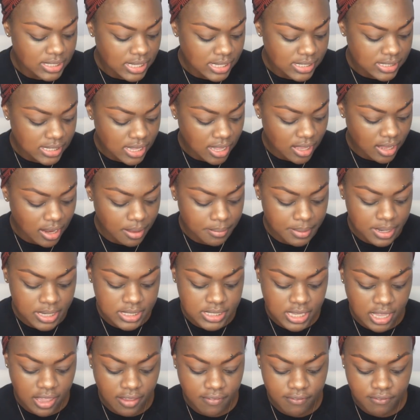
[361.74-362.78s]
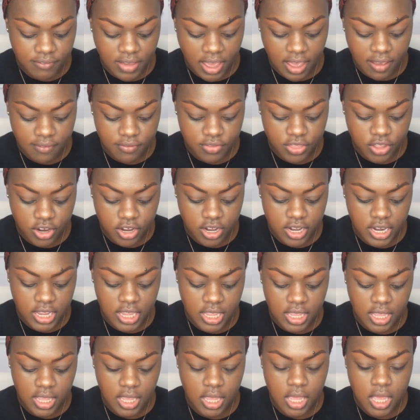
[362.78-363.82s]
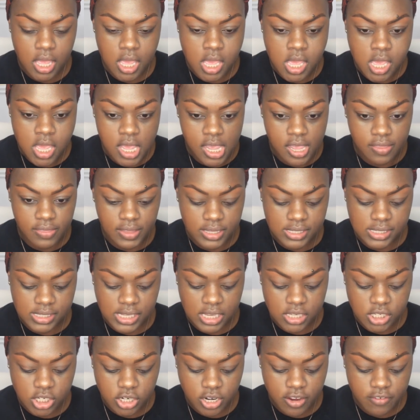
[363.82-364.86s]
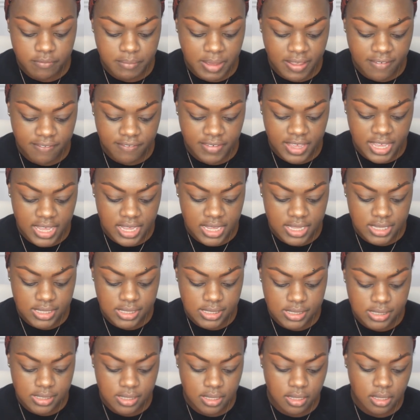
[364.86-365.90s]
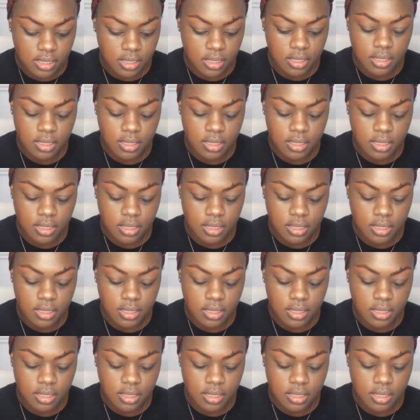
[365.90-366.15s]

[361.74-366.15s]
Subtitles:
as I said, I'm gonna take 530 in the center of my face.